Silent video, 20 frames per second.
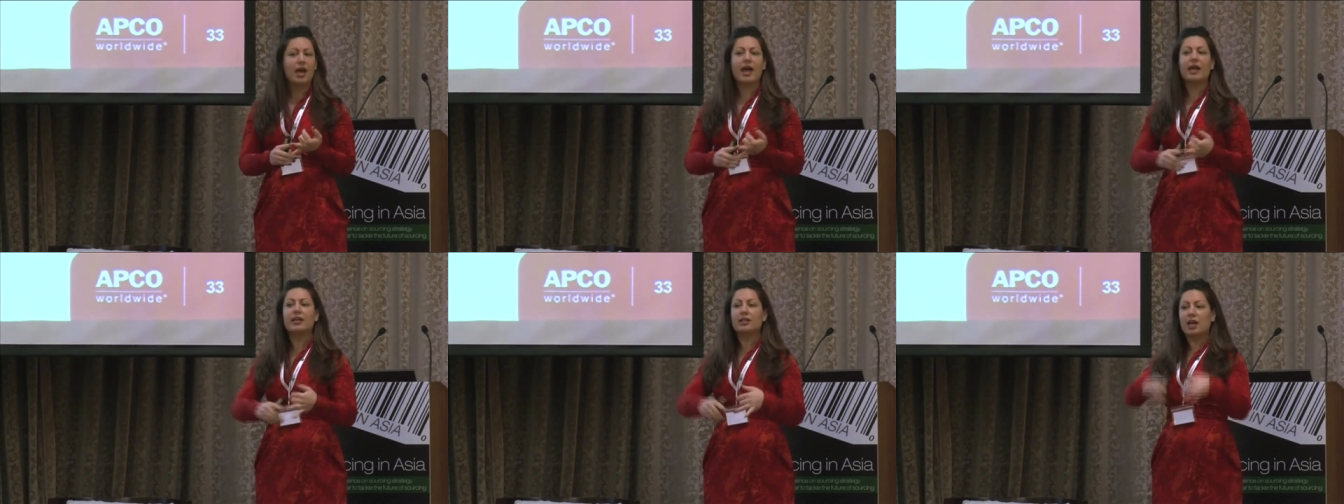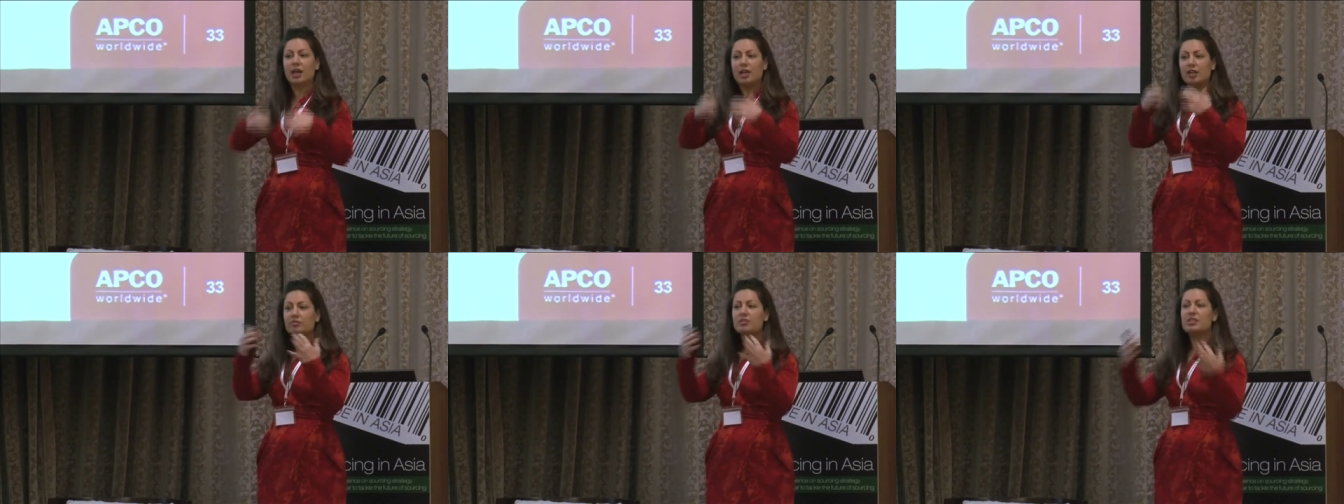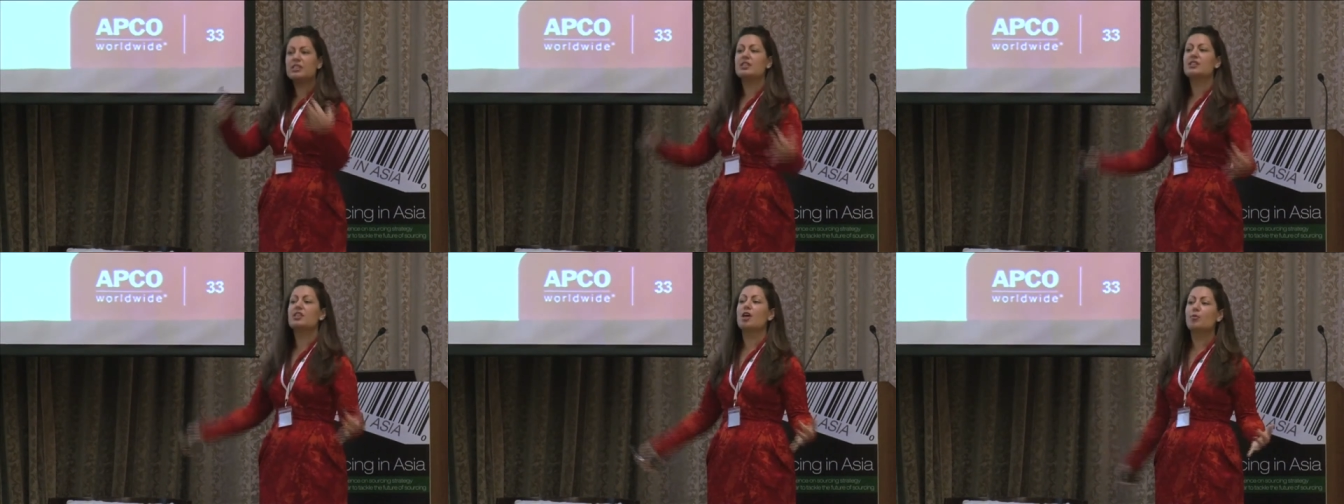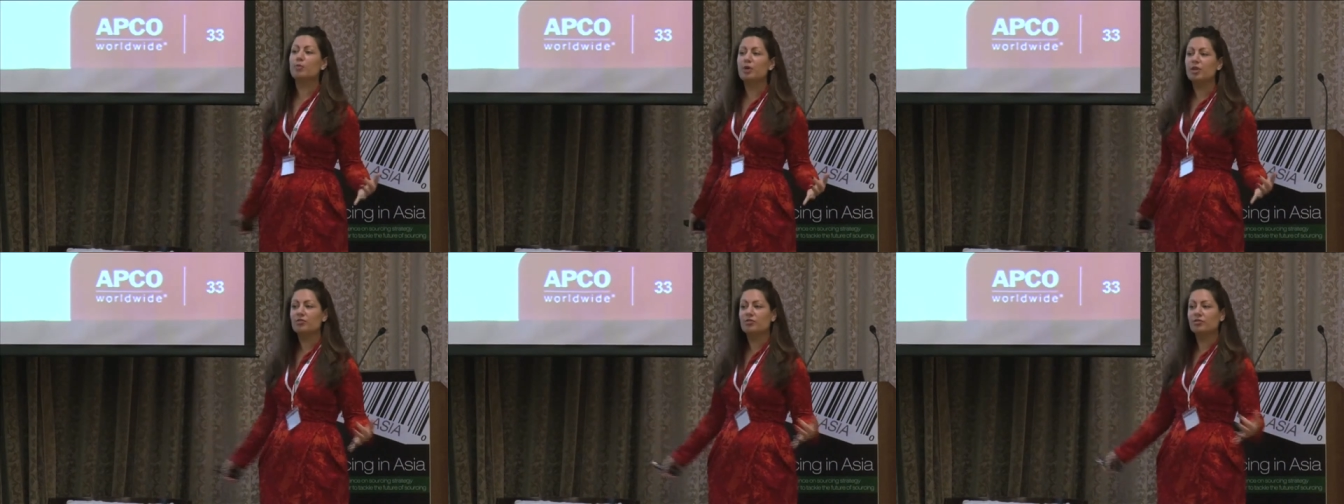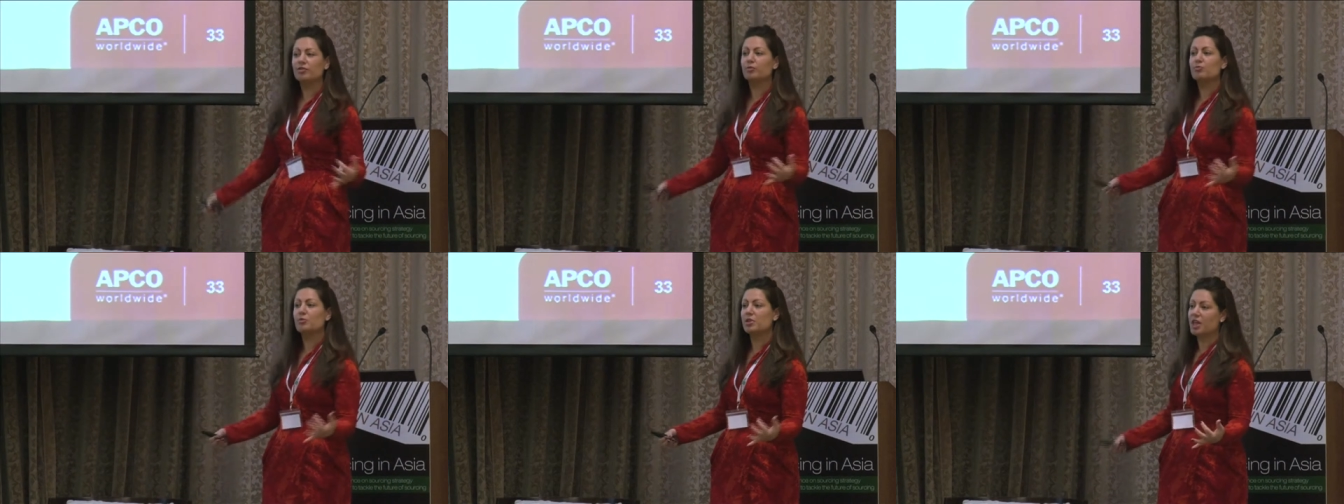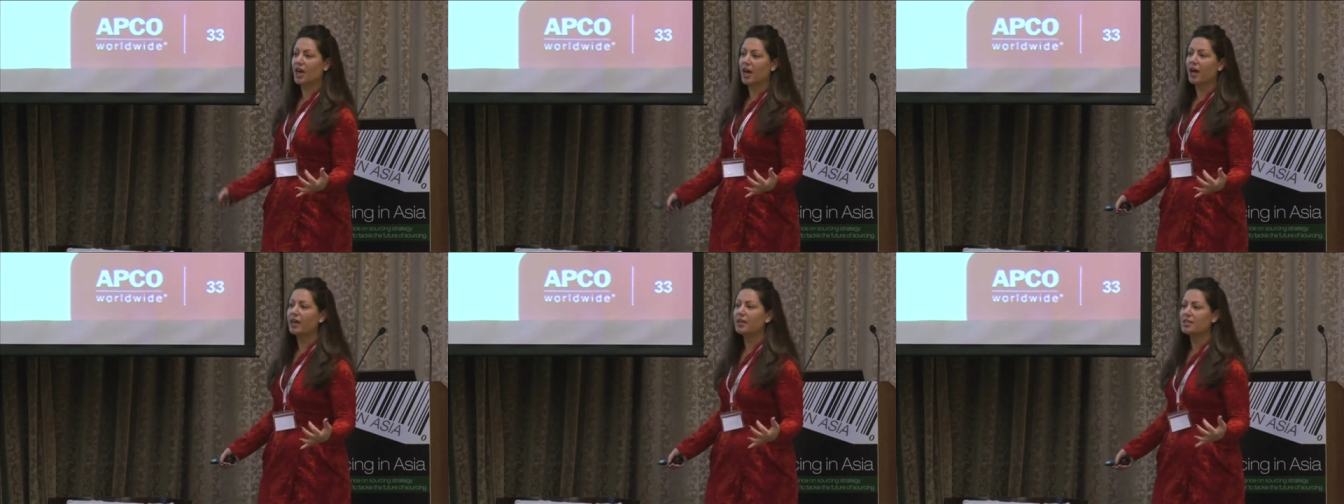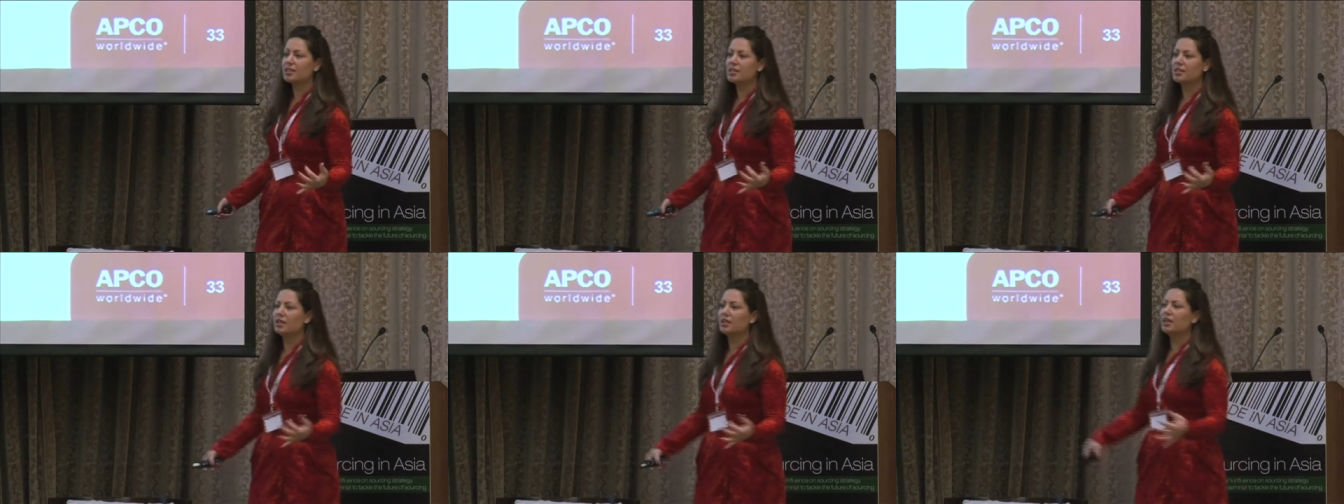And kind of stemming from that,
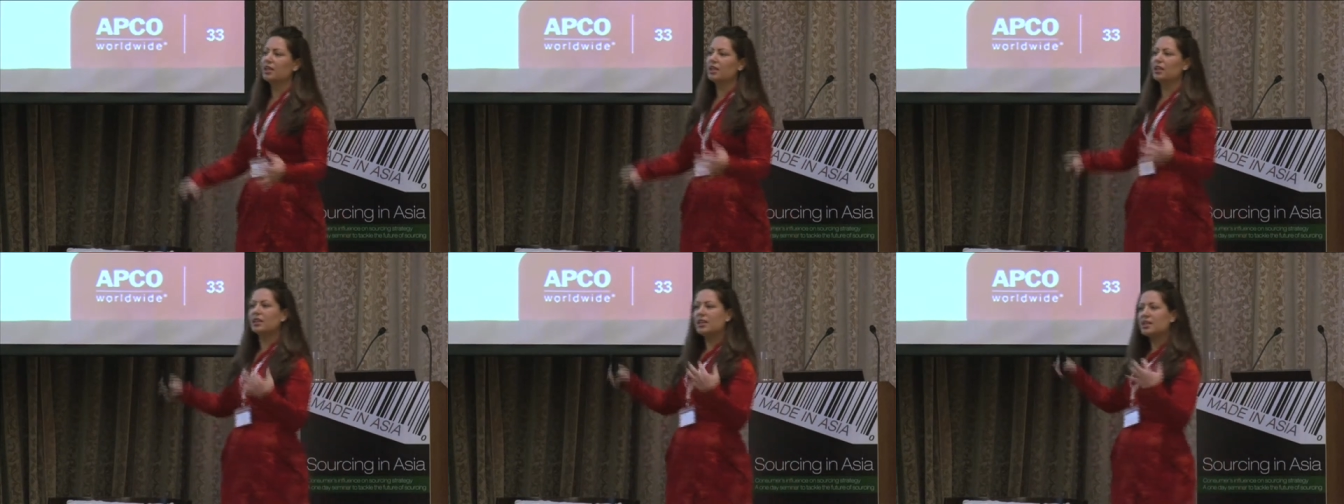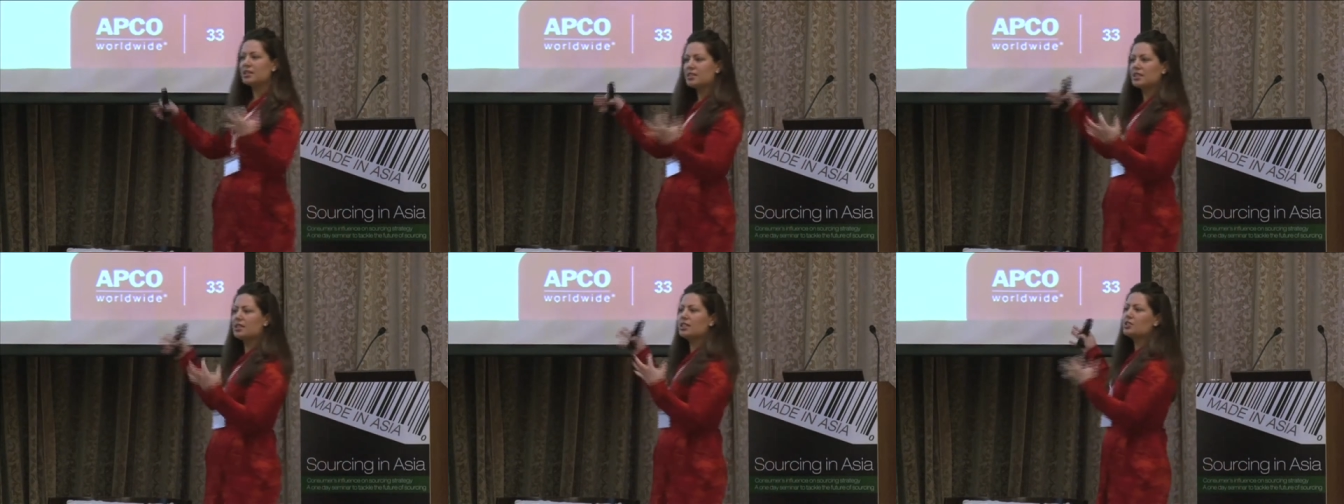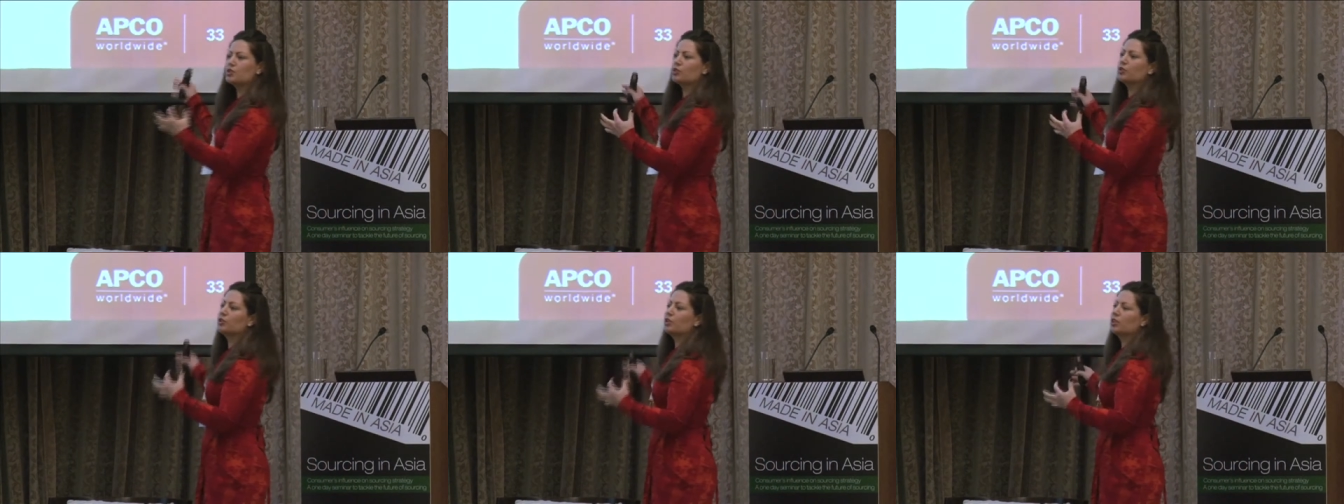the, these, are,